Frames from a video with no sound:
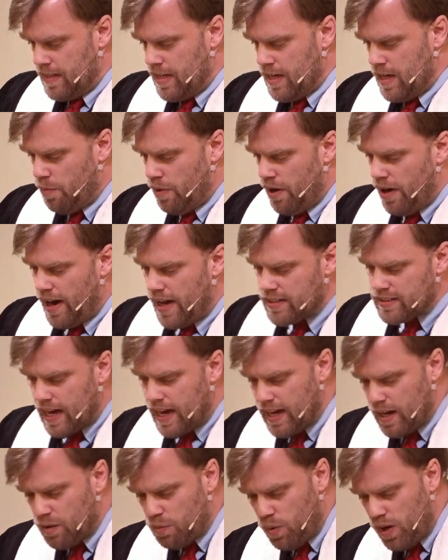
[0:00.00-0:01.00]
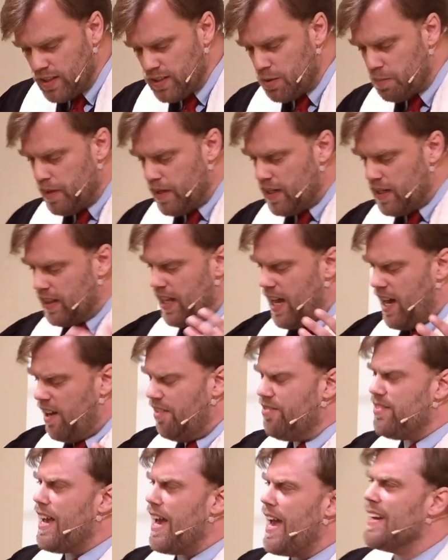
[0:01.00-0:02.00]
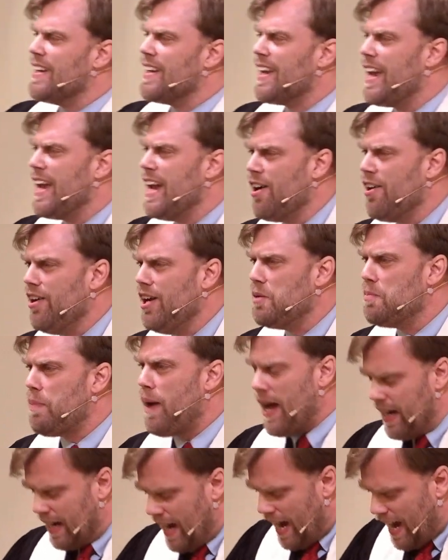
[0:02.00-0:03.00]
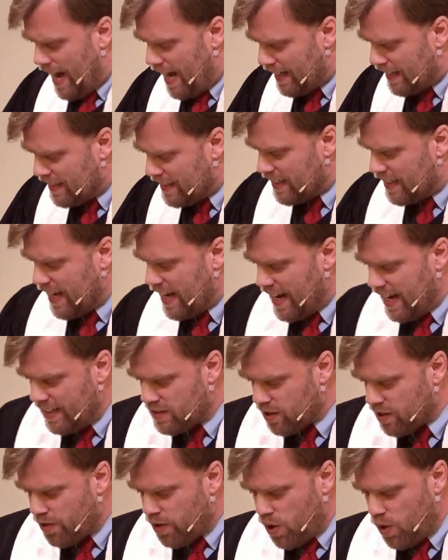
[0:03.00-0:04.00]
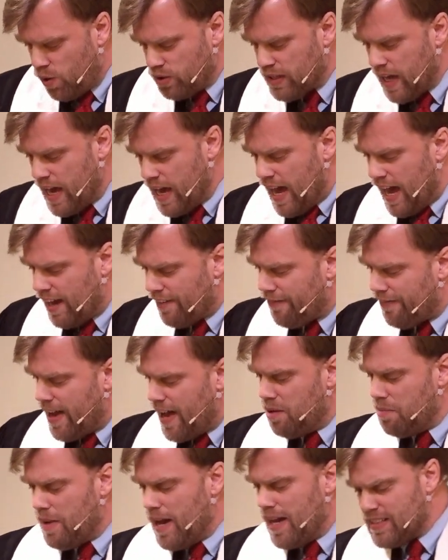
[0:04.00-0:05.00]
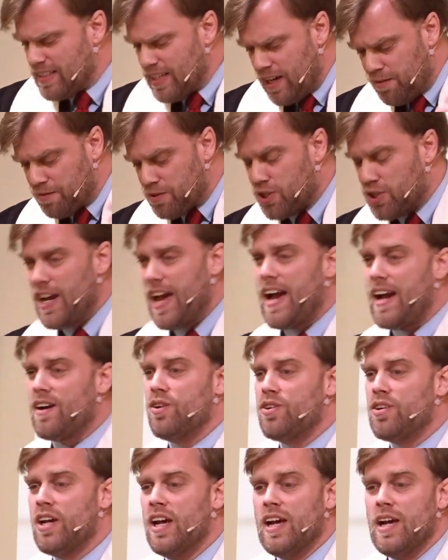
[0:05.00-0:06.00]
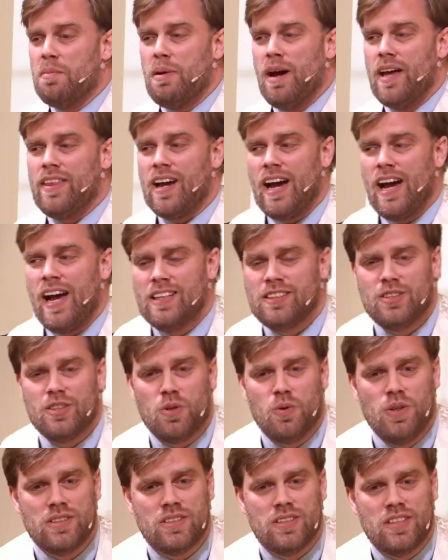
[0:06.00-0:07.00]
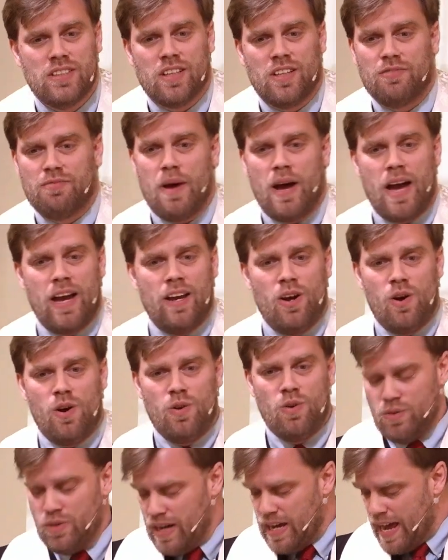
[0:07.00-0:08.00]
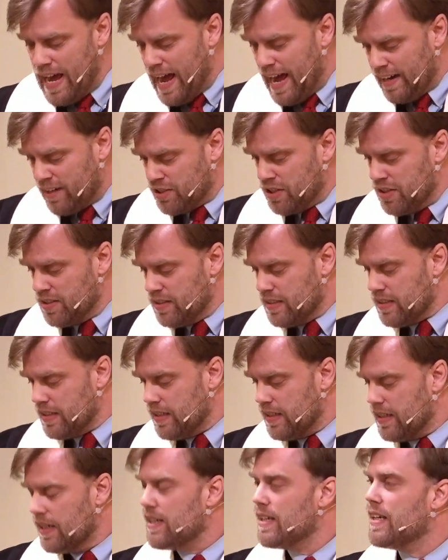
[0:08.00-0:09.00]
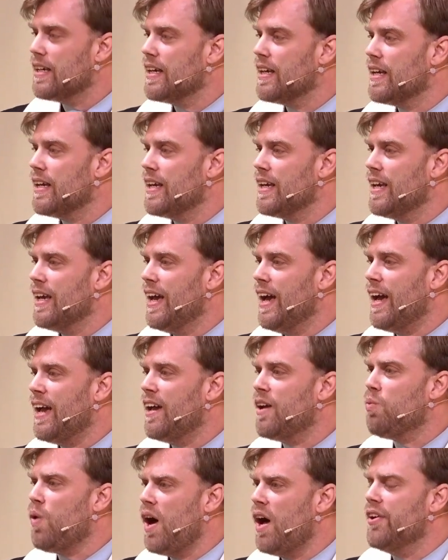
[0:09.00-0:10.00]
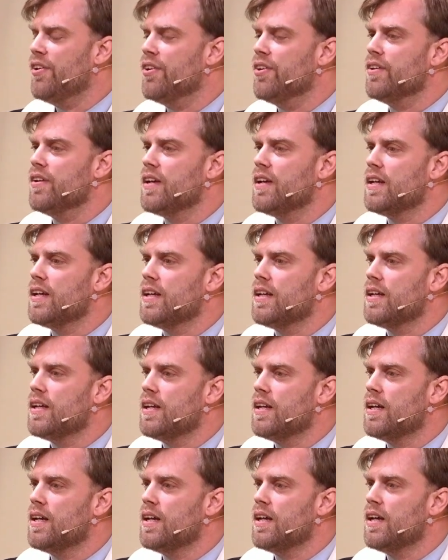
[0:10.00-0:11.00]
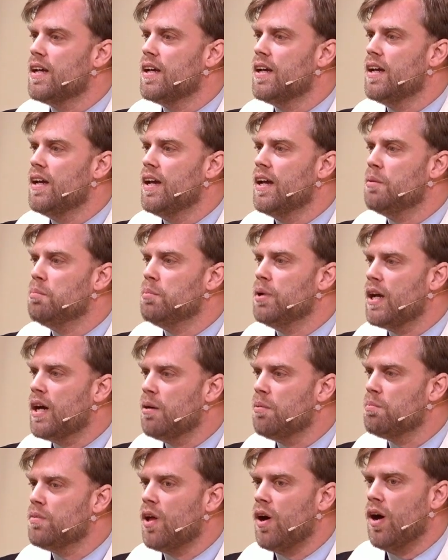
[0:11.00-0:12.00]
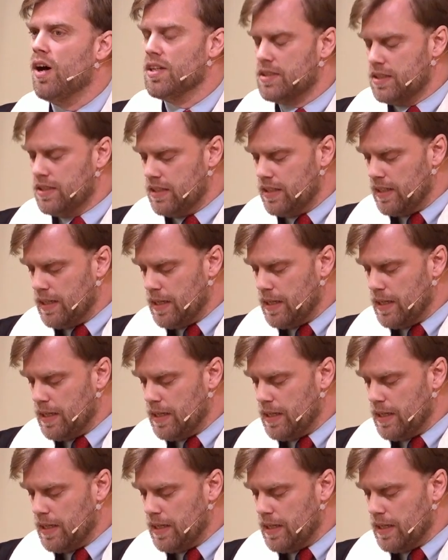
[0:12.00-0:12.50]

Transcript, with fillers: Whereas I had once been loved and carried by God in the days of old, I found myself shackled by the consequences of my own actions. I had wandered and become lost.